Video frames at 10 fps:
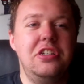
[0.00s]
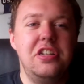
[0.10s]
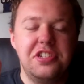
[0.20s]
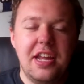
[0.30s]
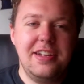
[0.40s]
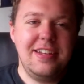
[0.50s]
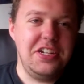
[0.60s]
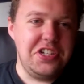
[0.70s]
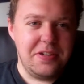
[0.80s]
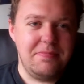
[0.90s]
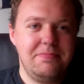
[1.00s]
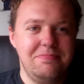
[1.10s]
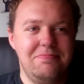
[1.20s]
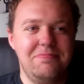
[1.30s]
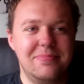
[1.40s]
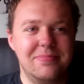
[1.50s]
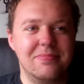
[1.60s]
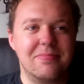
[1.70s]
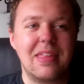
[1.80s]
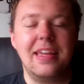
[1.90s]
to sanitation.
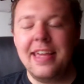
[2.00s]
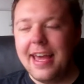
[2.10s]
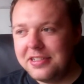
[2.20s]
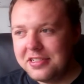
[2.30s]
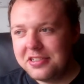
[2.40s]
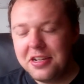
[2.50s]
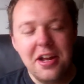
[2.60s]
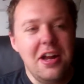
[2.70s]
Yes.